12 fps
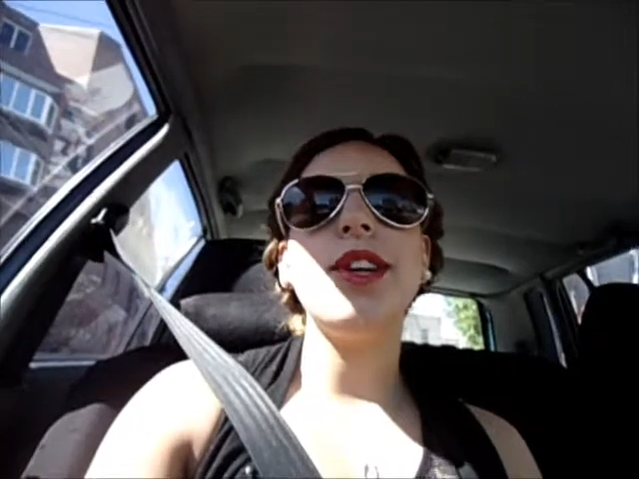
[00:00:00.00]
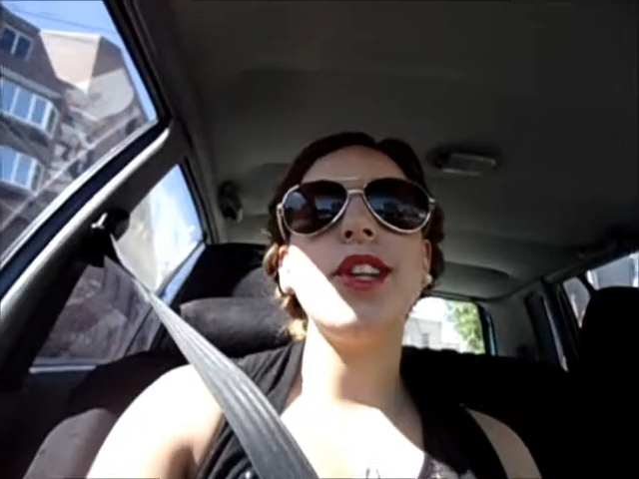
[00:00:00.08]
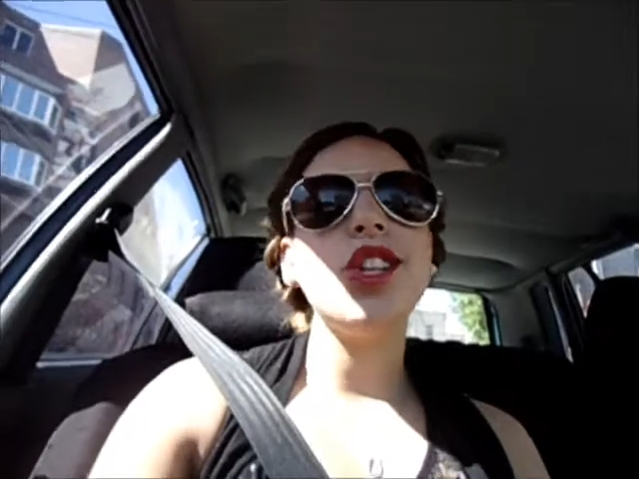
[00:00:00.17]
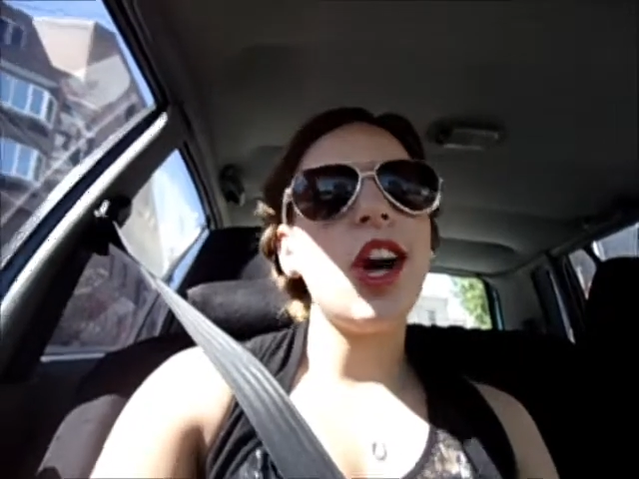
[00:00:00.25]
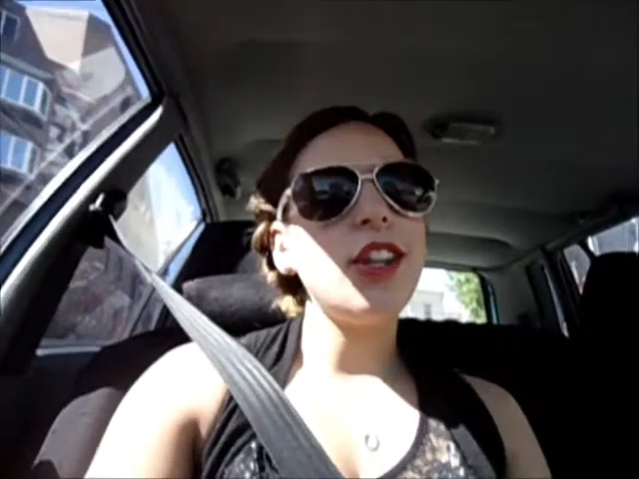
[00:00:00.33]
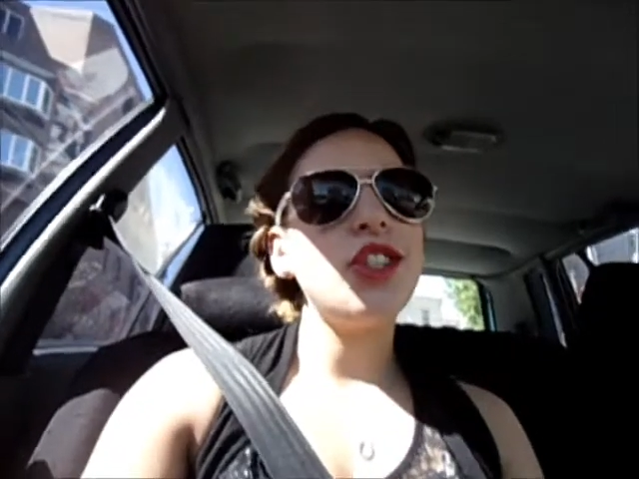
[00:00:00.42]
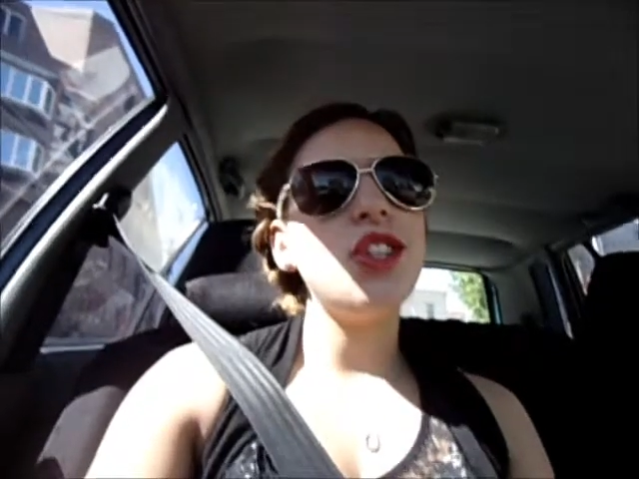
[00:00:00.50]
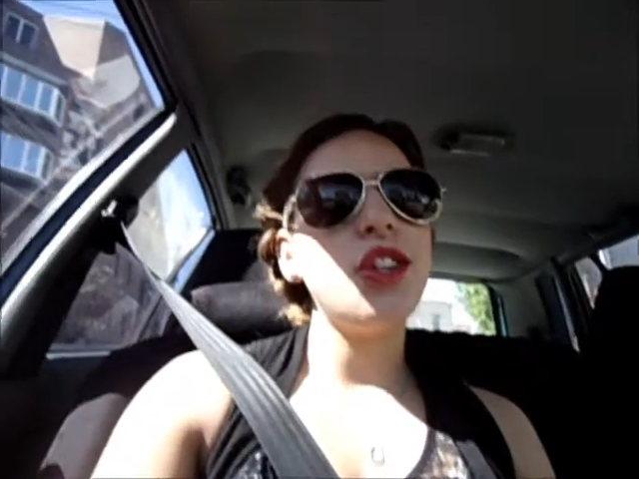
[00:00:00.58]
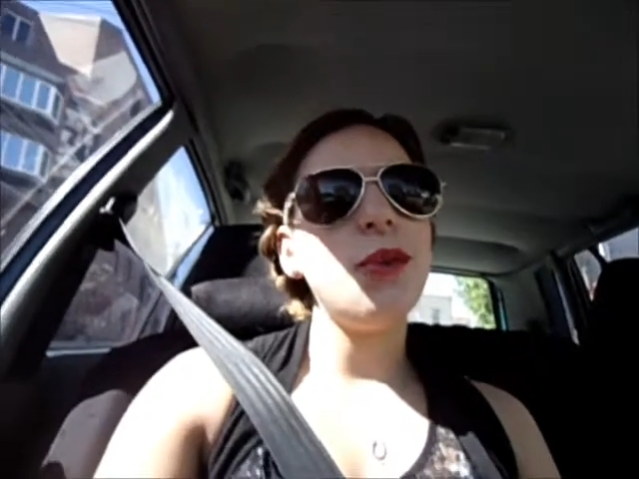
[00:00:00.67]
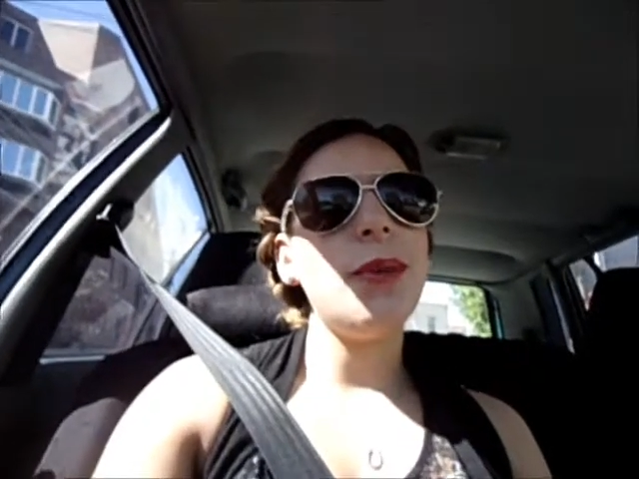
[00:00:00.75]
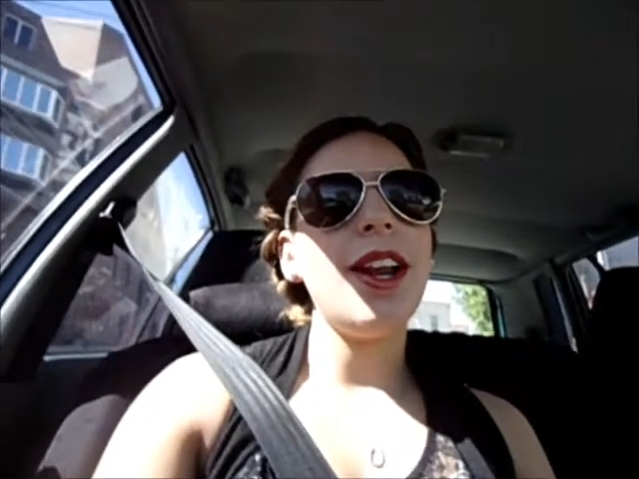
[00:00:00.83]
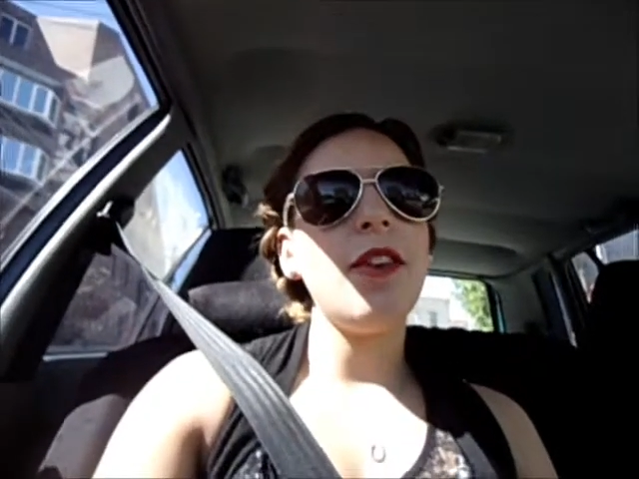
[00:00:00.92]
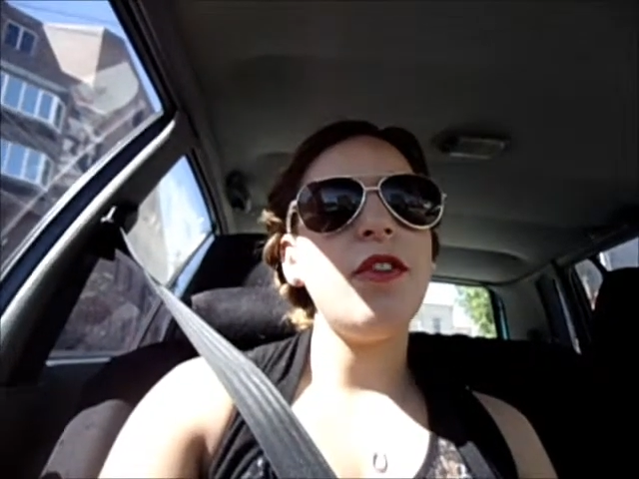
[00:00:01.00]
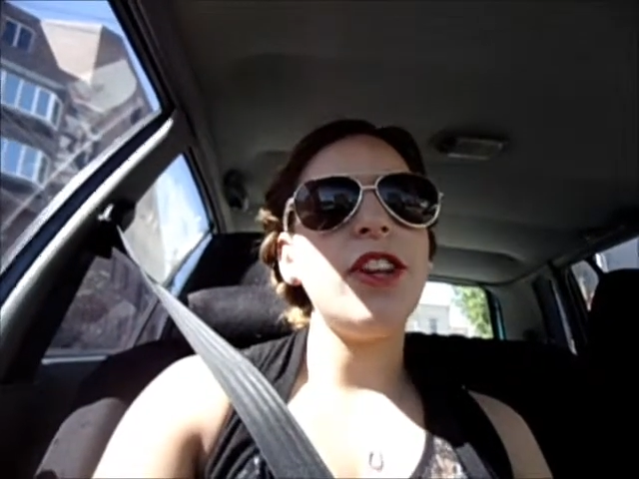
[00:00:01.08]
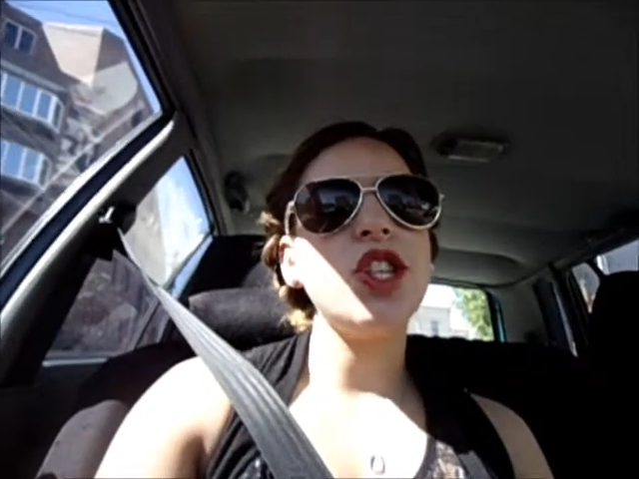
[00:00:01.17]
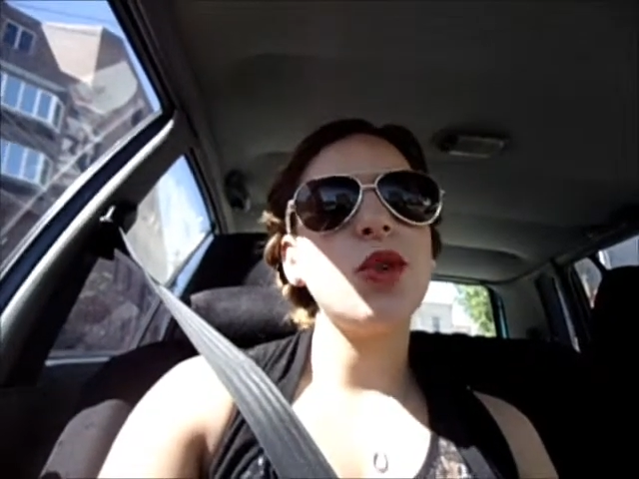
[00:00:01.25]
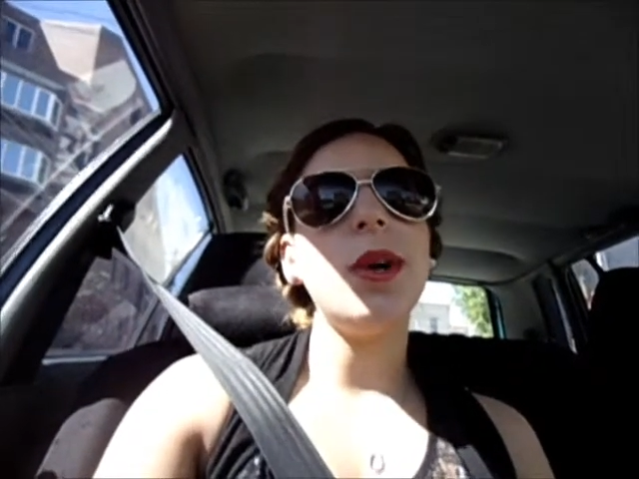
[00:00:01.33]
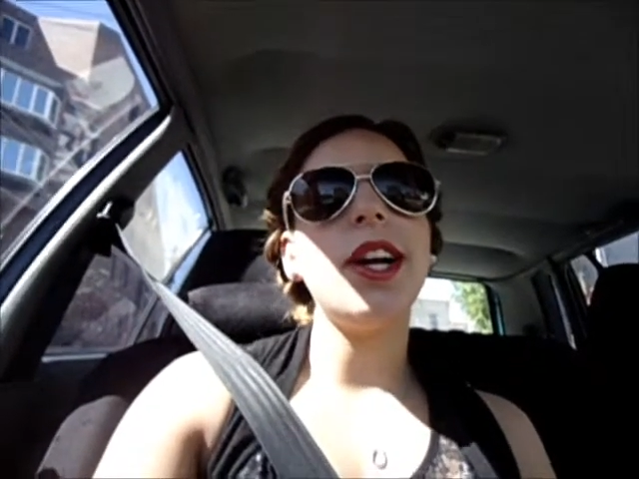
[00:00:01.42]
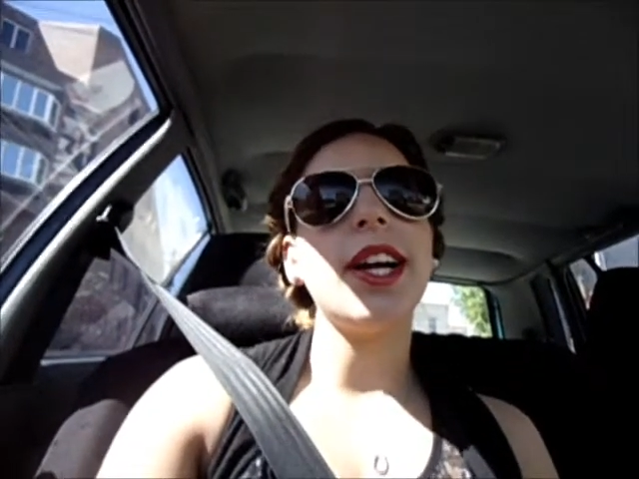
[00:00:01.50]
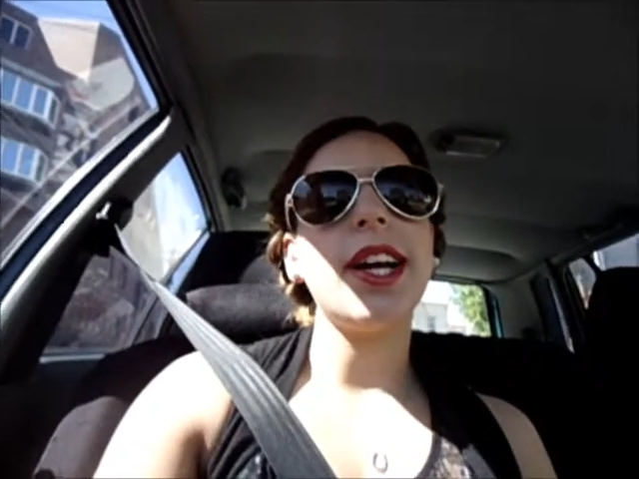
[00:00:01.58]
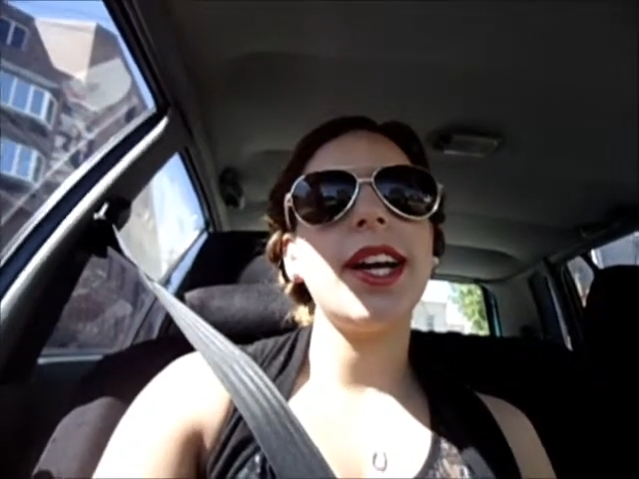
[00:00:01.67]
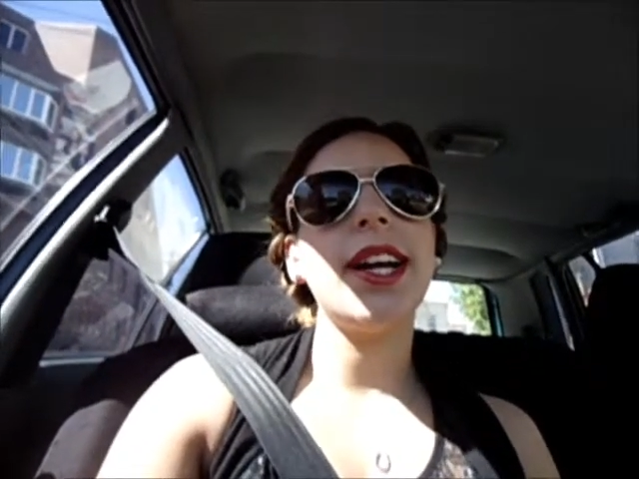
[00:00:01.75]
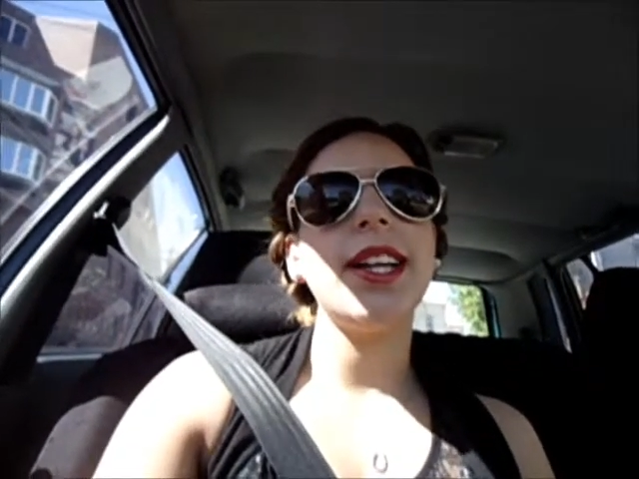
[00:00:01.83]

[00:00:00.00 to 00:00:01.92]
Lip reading: will talk to you when I finish work.